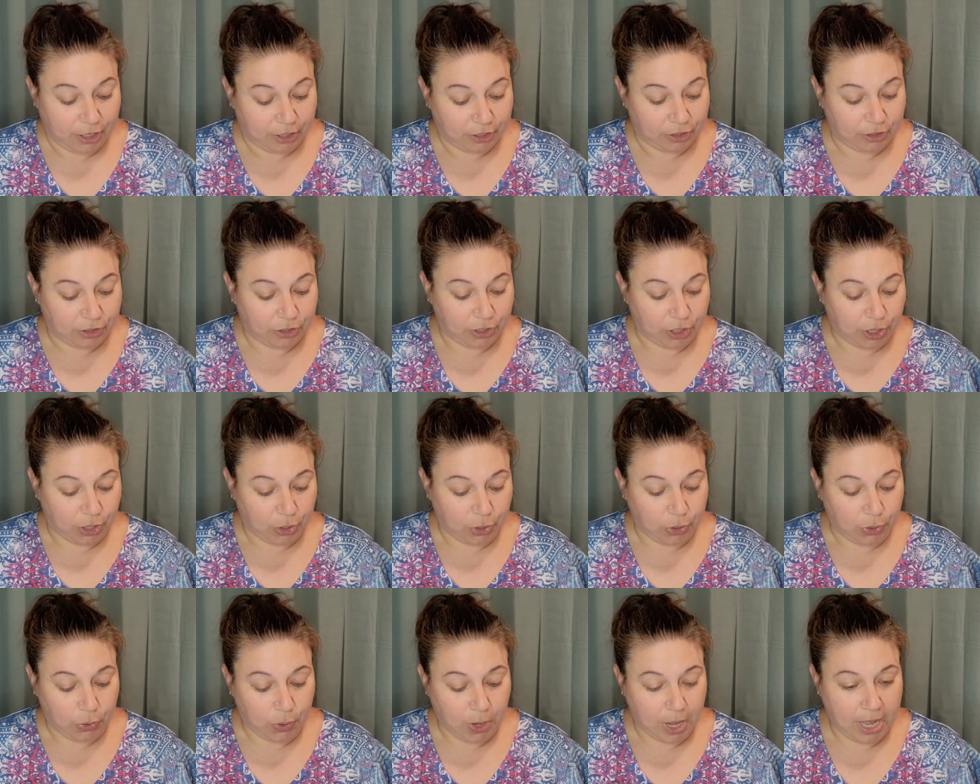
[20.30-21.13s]

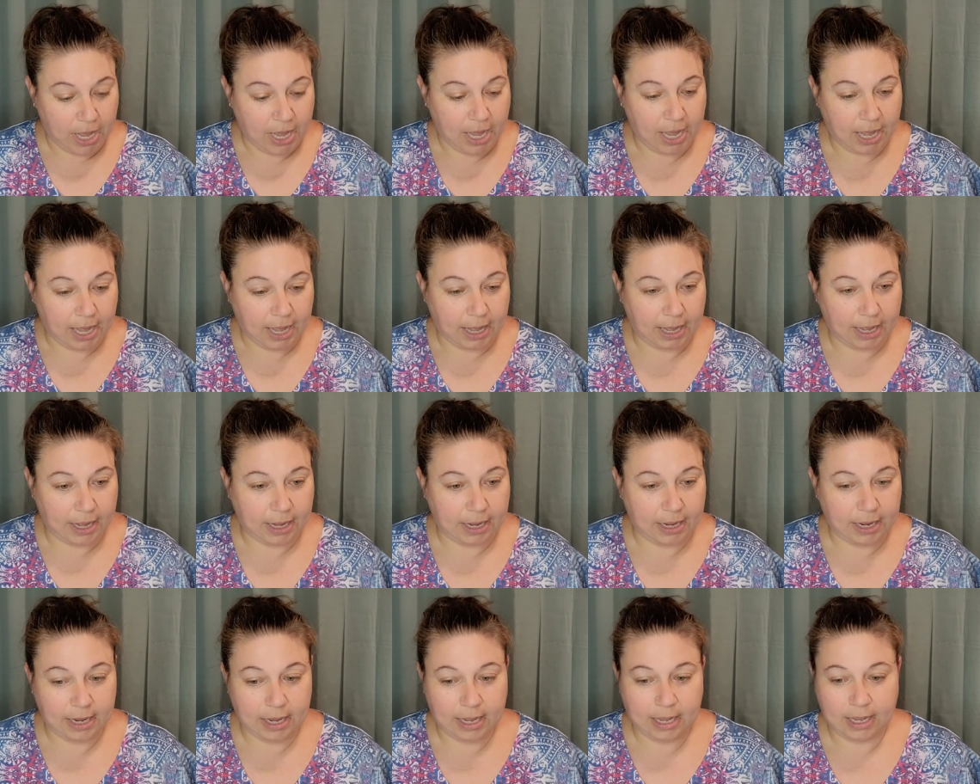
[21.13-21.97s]
So
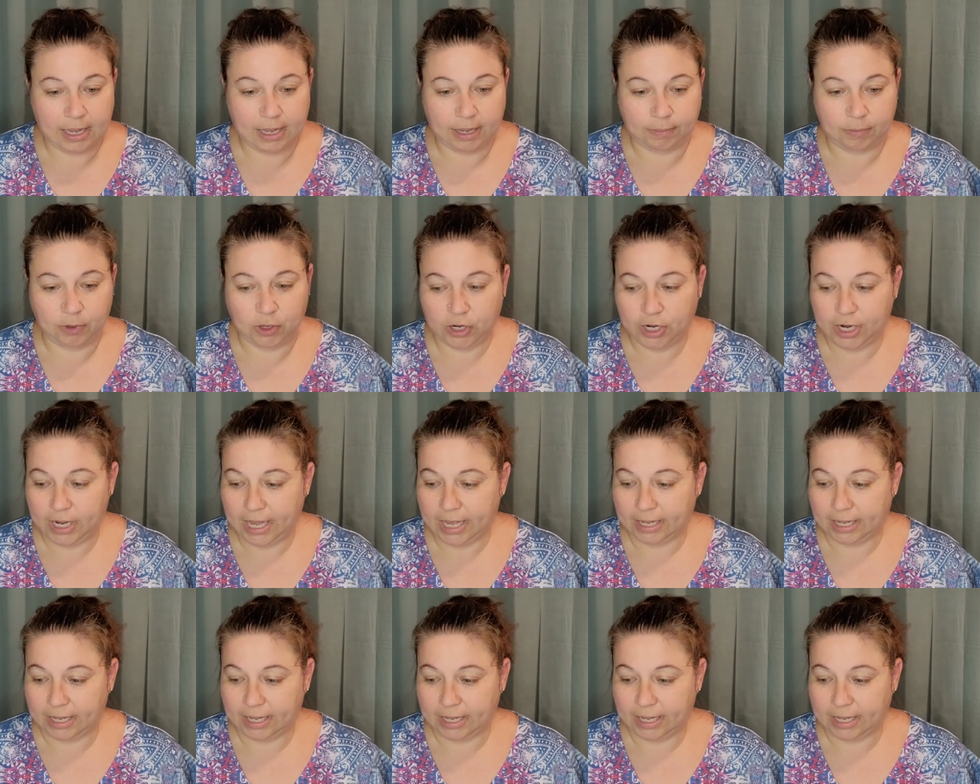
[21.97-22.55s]
I am going to